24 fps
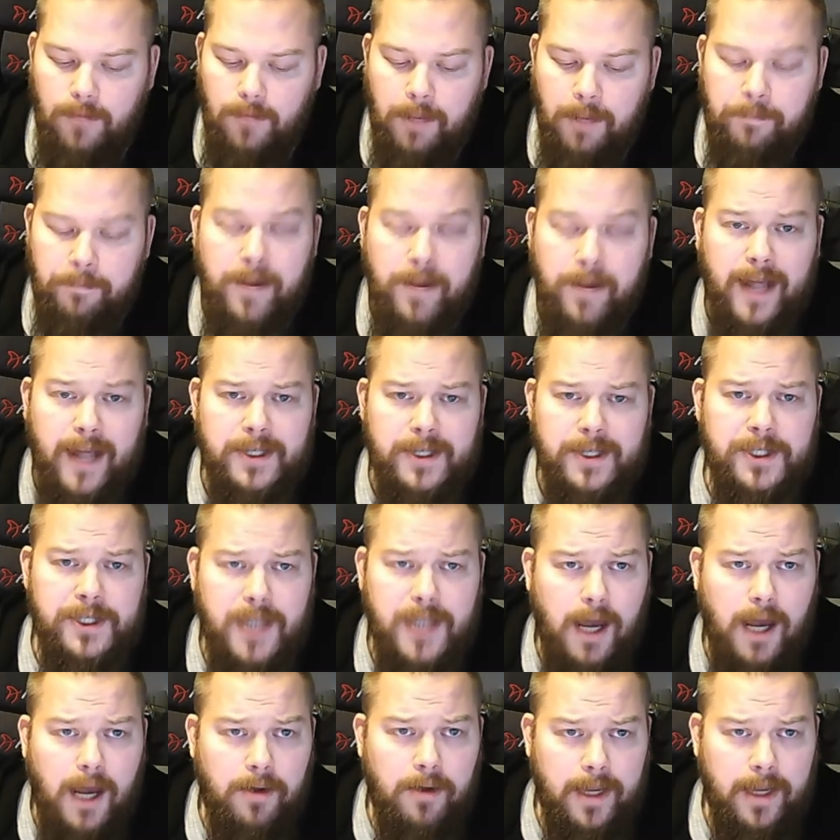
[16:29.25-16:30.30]
and
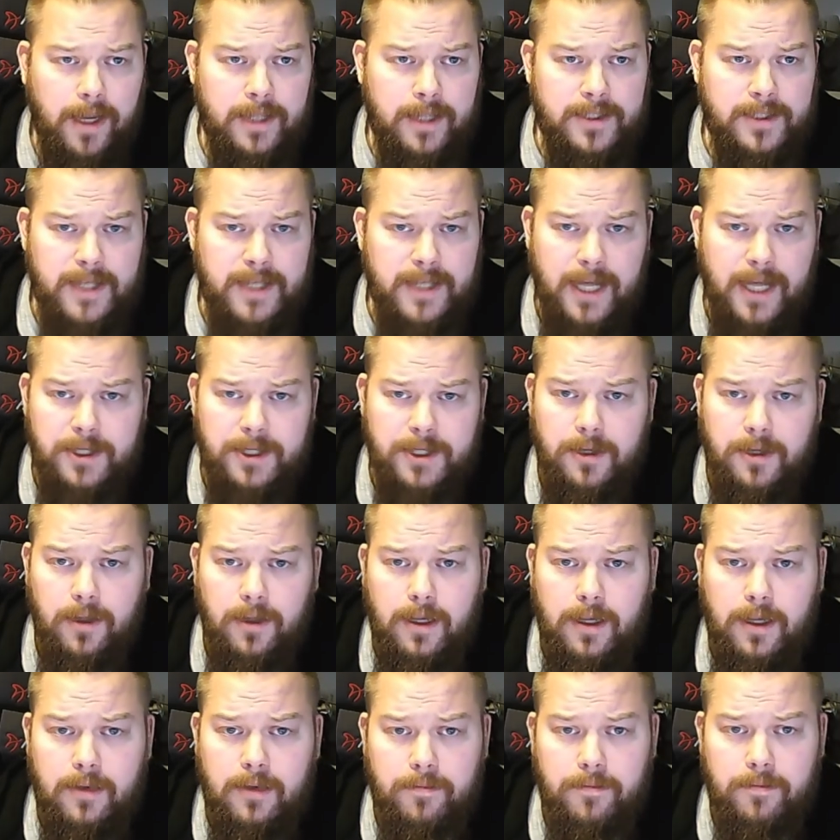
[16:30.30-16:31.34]
branched out
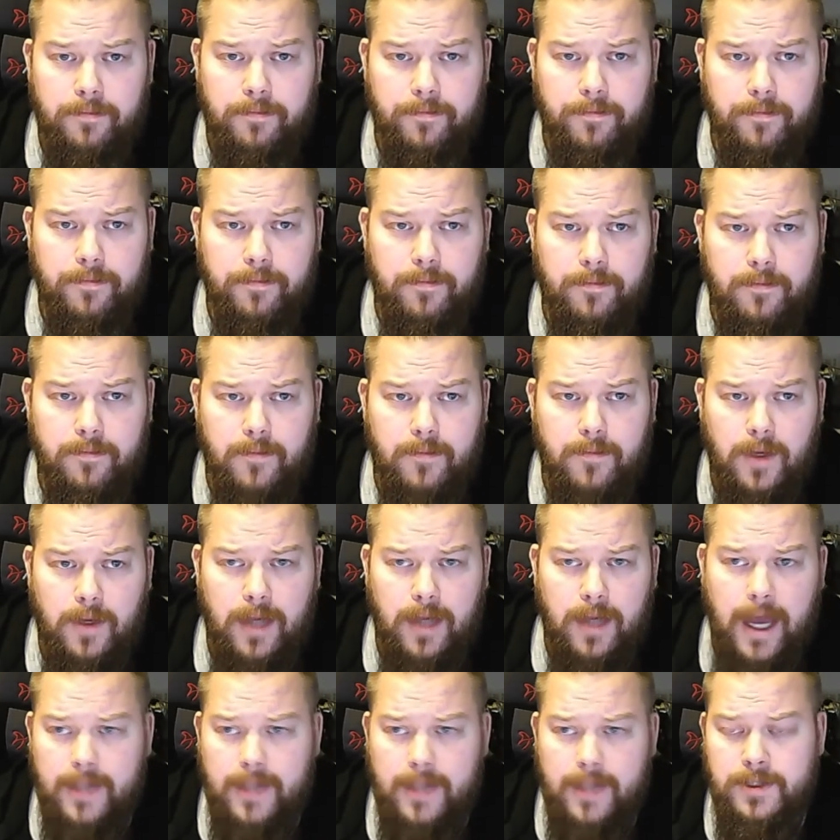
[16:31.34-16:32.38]
internationally.
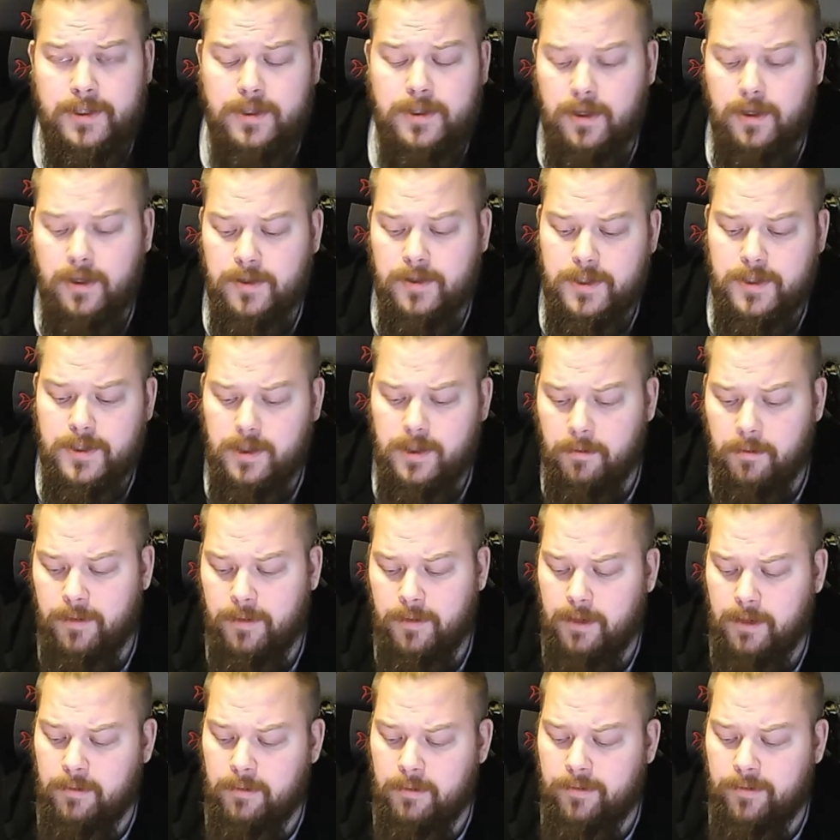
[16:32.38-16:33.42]
I had done
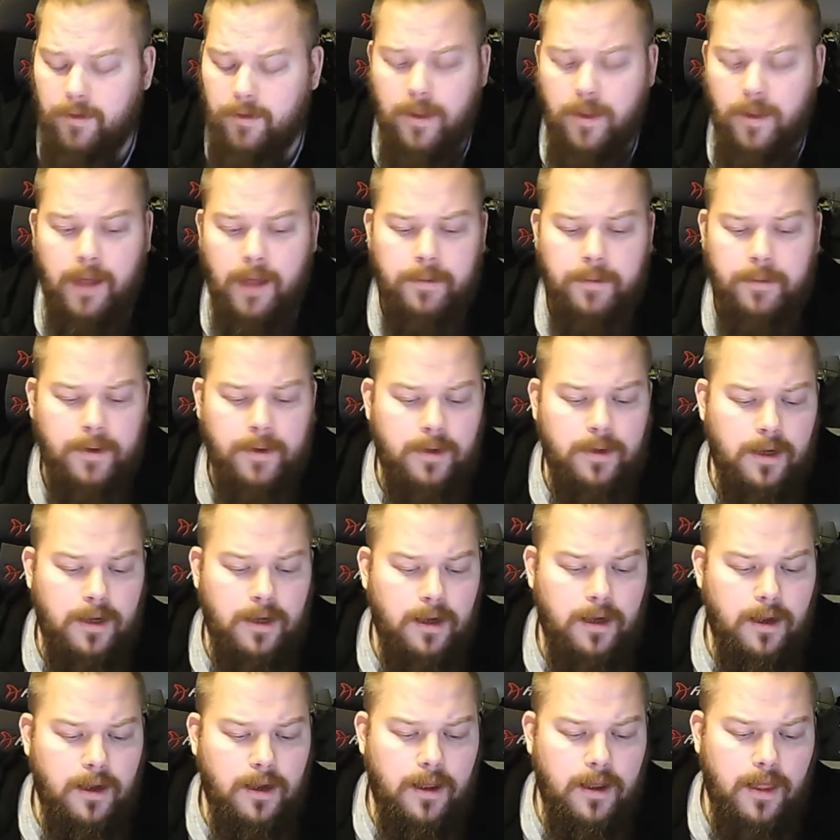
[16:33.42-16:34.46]
something before that, but
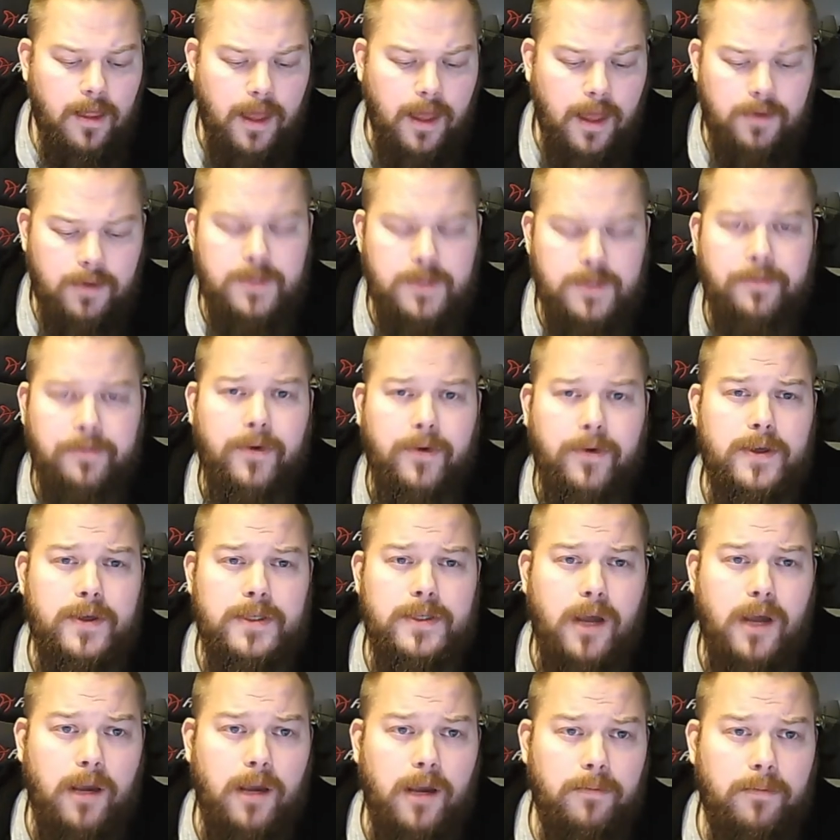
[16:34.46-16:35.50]
that was the
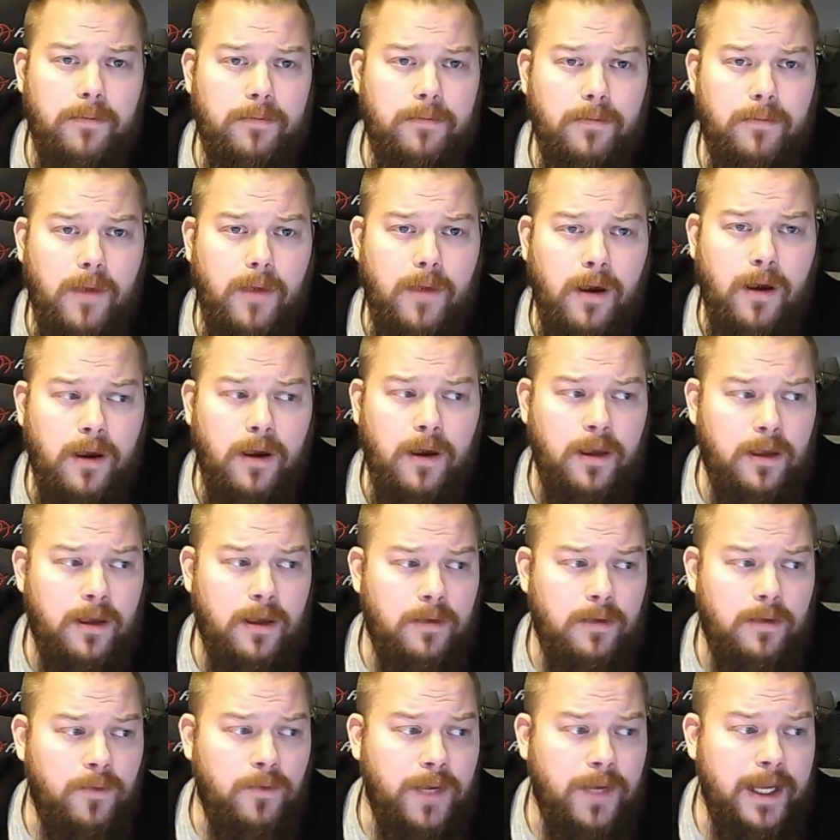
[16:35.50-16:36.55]
first time I
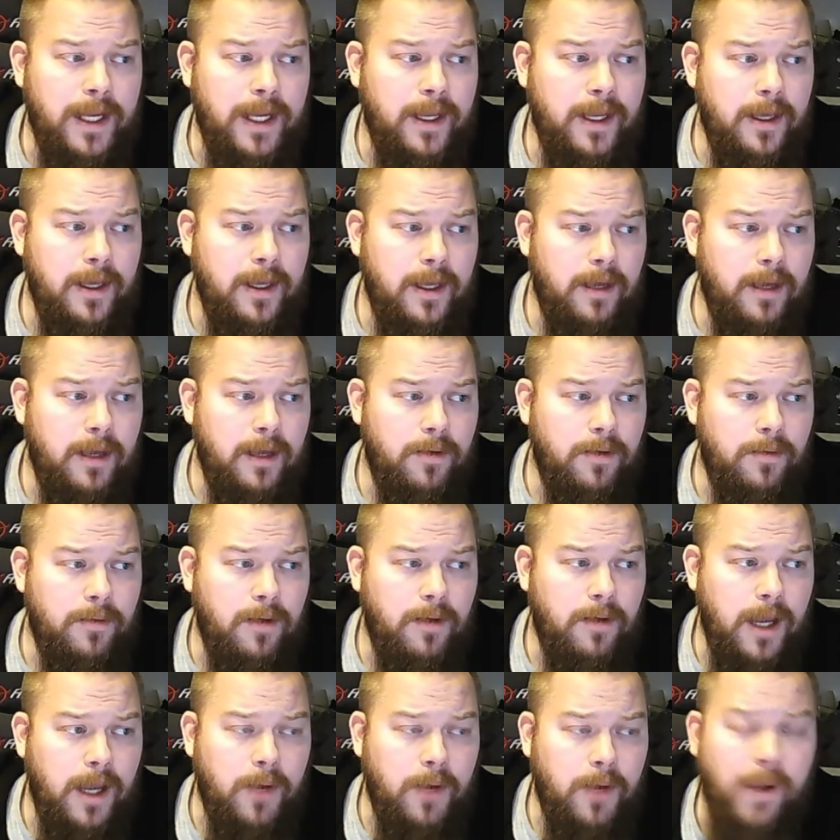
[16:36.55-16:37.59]
really
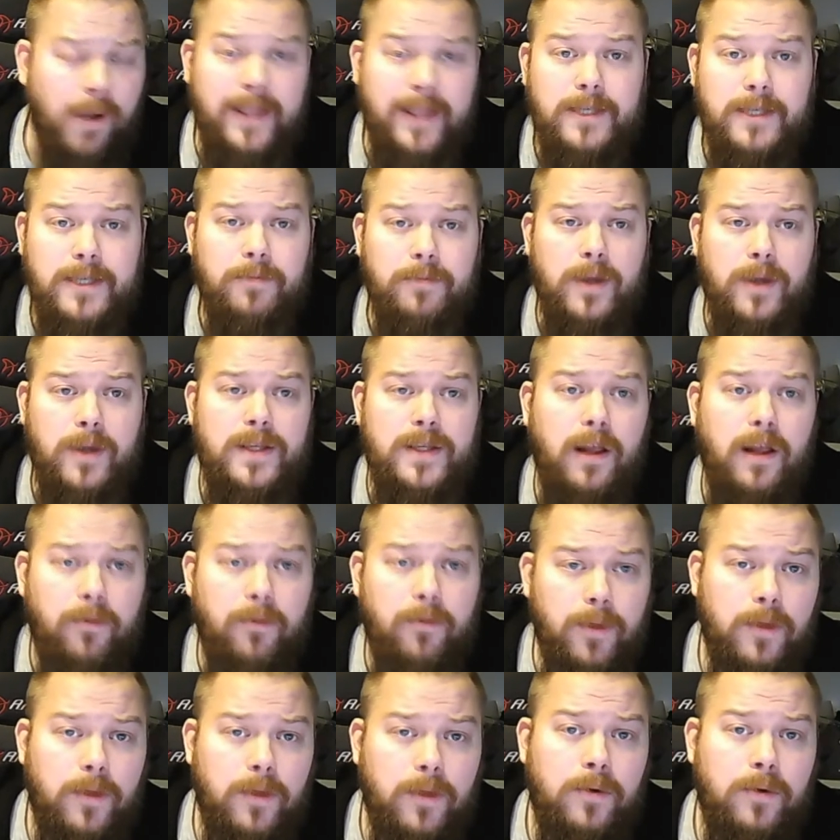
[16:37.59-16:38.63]
acquainted
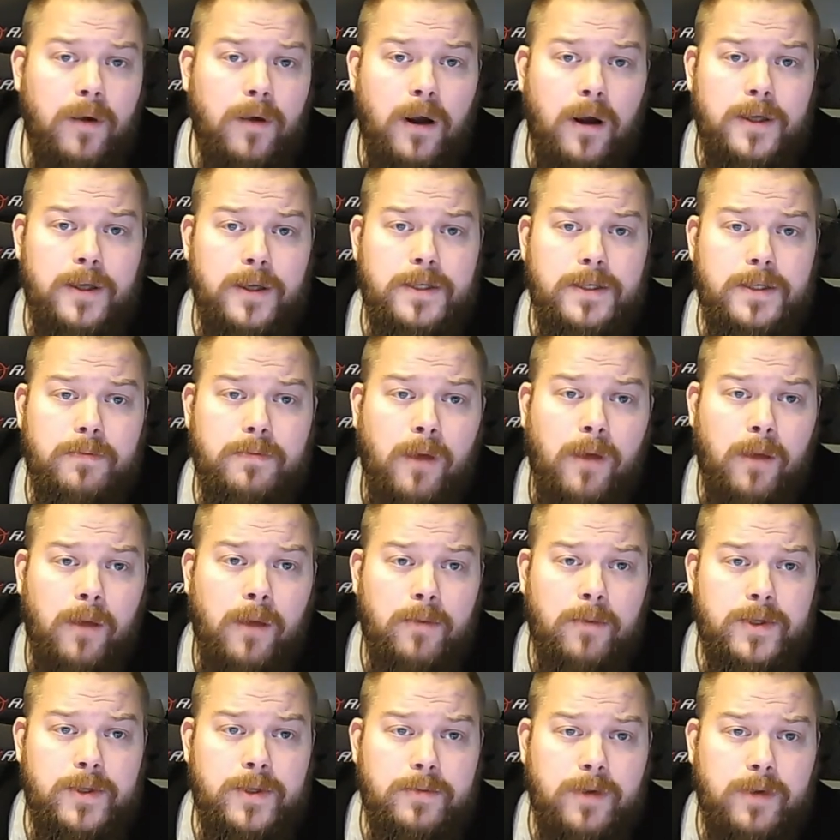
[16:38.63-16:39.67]
myself with you guys, my
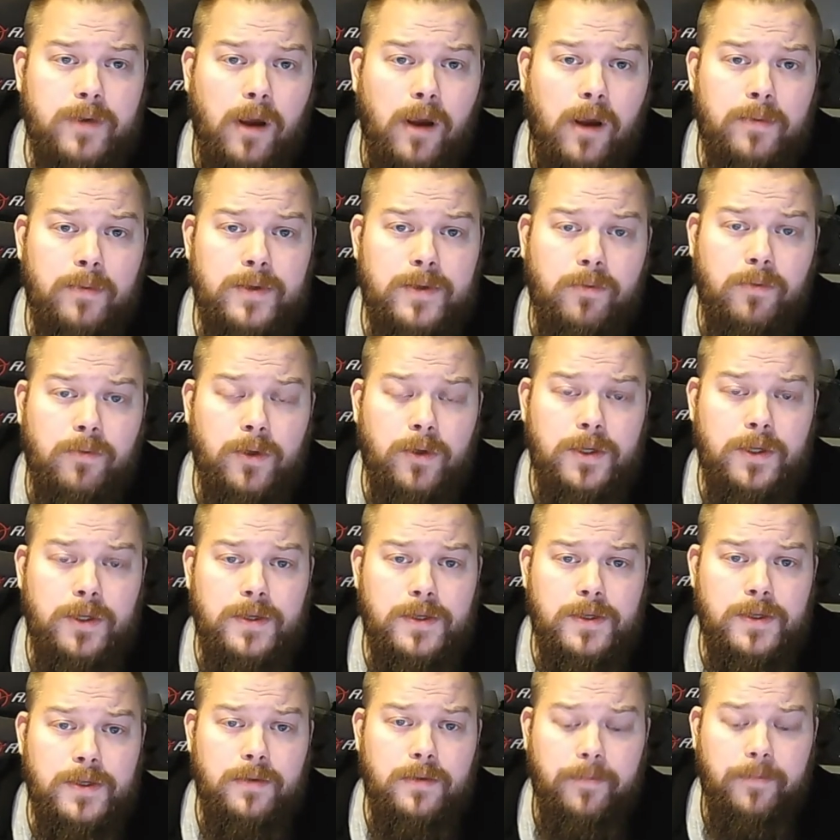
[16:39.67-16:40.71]
subscribers and
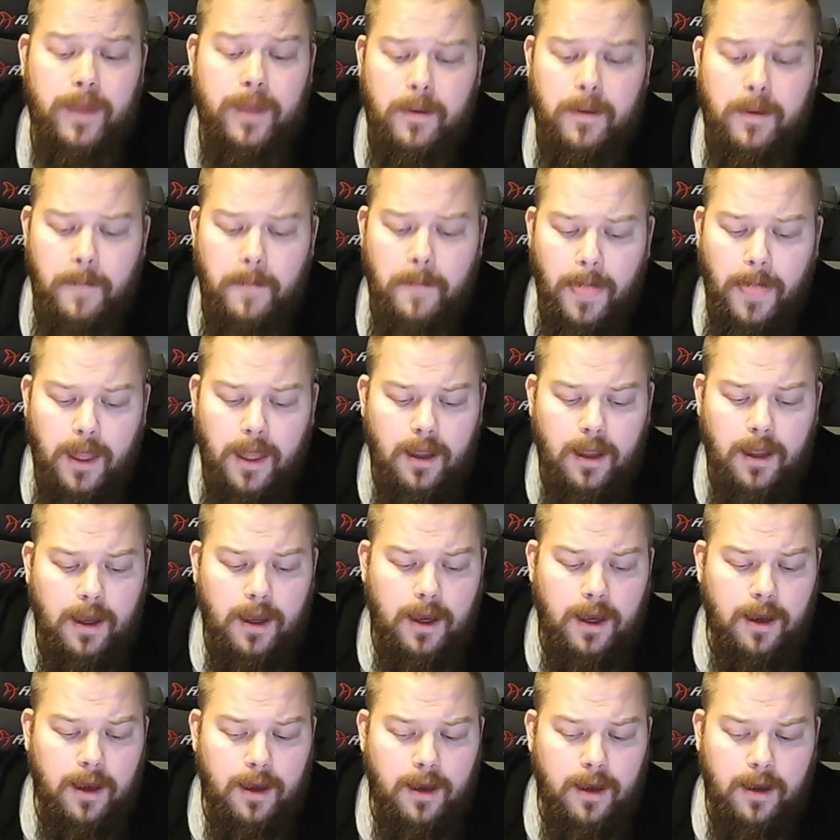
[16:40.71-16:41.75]
watchers,
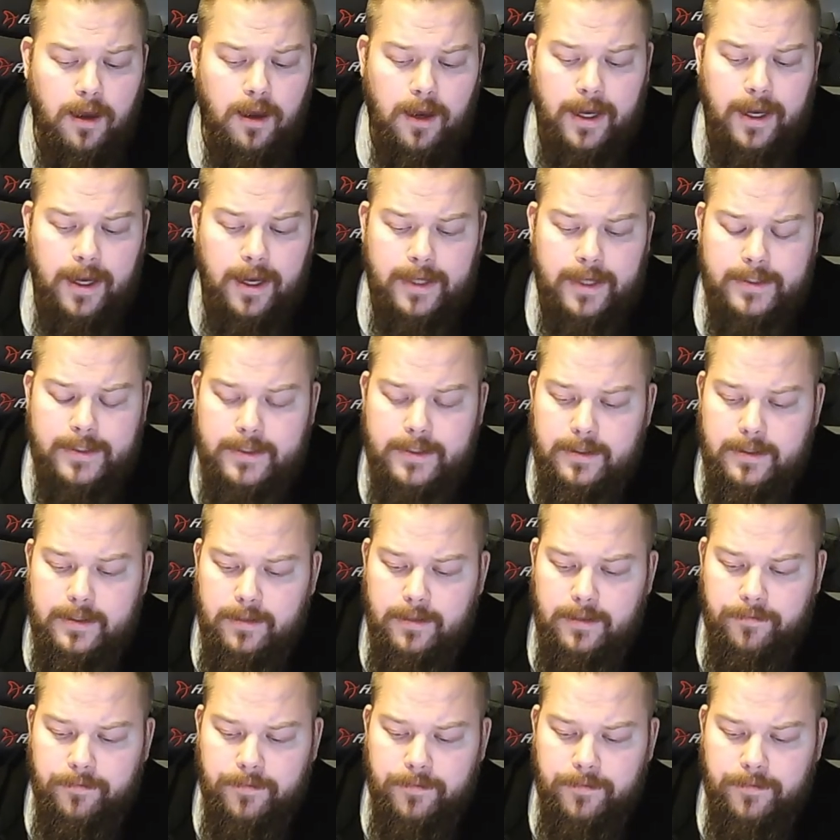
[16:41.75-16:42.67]
and